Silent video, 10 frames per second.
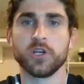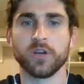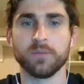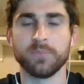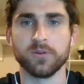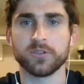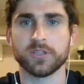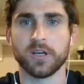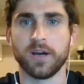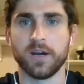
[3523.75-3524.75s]
wondering
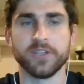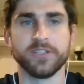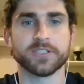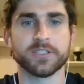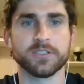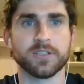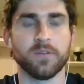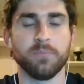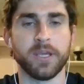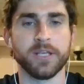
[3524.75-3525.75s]
about uh, the distance
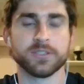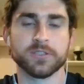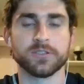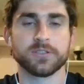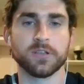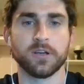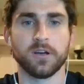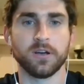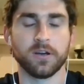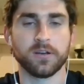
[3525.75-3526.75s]
of the bases
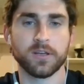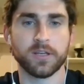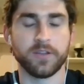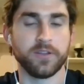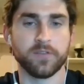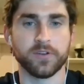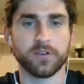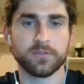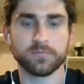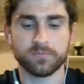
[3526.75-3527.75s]
uh, in the
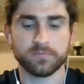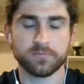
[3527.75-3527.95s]
infield.